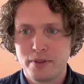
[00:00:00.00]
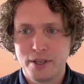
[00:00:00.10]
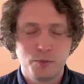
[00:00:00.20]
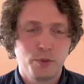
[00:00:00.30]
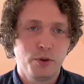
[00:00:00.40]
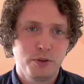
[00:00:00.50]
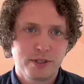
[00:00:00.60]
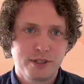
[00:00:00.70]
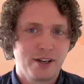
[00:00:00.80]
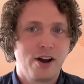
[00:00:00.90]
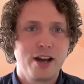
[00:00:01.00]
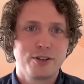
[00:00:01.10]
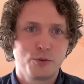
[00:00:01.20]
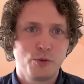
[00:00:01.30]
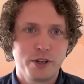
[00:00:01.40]
these boots as a
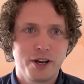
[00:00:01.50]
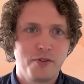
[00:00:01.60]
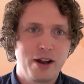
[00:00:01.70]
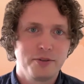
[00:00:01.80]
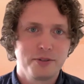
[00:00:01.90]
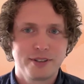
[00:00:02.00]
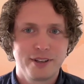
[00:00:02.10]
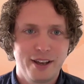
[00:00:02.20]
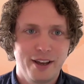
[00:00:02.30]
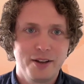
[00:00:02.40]
guy just walking around,